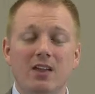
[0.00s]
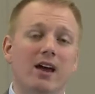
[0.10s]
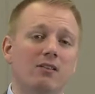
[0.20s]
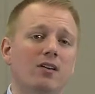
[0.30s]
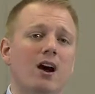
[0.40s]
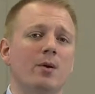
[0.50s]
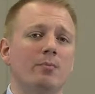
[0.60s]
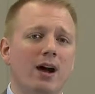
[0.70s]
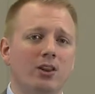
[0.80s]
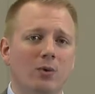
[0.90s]
That environment,
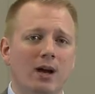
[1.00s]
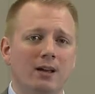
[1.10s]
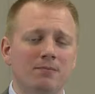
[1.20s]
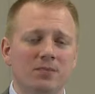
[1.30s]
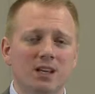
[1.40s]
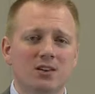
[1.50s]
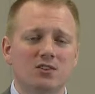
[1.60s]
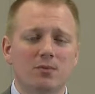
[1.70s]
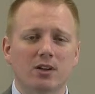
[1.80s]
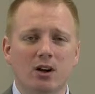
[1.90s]
by the way, is
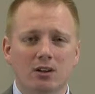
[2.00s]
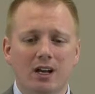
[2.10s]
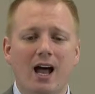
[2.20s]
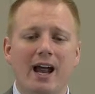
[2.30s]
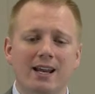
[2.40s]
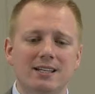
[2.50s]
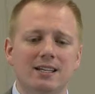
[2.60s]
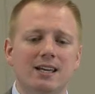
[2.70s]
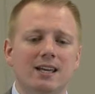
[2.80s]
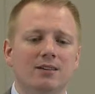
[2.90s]
something called an
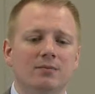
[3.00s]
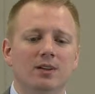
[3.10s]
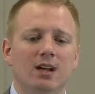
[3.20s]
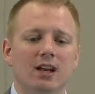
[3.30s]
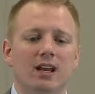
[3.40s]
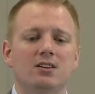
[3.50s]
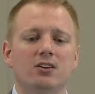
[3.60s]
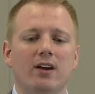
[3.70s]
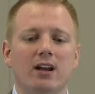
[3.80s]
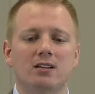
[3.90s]
IDE, an
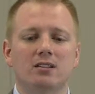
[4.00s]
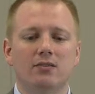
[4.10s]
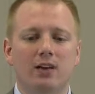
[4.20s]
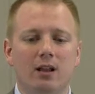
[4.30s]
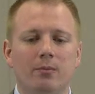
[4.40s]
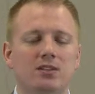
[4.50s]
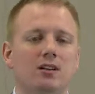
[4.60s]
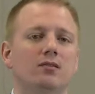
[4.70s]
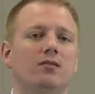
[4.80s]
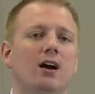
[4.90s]
Integrated Development
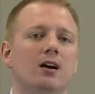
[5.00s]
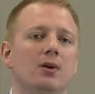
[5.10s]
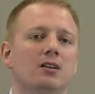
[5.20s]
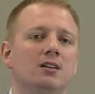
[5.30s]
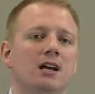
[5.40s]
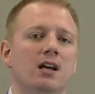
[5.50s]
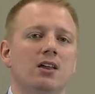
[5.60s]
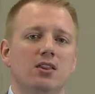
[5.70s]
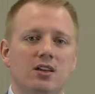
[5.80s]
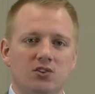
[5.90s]
Environment.
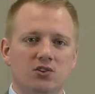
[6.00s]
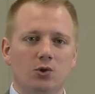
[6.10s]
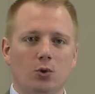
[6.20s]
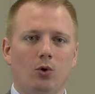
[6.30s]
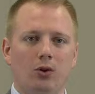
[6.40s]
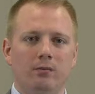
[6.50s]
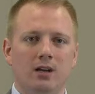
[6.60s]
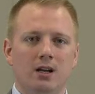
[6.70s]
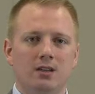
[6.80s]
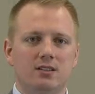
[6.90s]
This tool
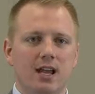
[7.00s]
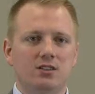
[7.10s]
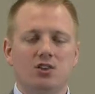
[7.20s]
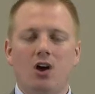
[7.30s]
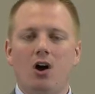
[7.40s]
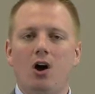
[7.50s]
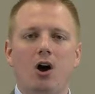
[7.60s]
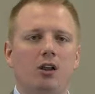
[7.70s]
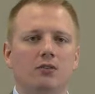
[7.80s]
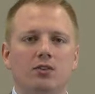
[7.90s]
takes
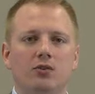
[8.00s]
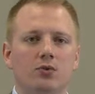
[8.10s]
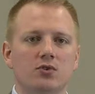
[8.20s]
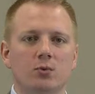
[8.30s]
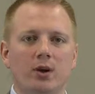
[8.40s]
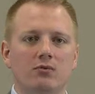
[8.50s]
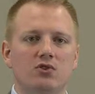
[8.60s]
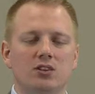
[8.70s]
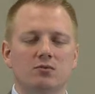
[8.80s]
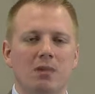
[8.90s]
all of the tools that we have
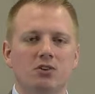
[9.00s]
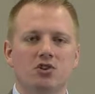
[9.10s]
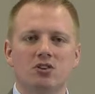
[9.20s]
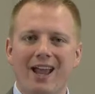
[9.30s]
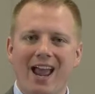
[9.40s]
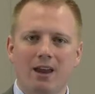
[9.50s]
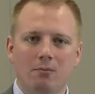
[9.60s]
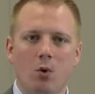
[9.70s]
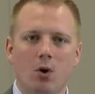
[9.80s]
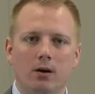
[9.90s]
just mentioned and
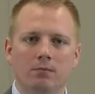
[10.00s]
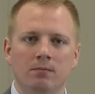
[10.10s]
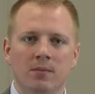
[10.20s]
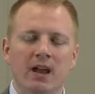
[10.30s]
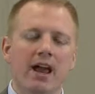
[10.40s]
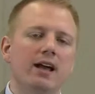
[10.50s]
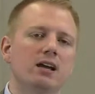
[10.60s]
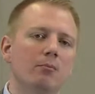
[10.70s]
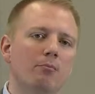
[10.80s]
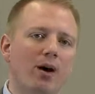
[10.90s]
more and
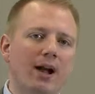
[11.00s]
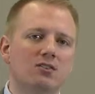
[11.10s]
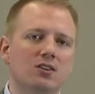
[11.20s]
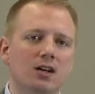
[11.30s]
combines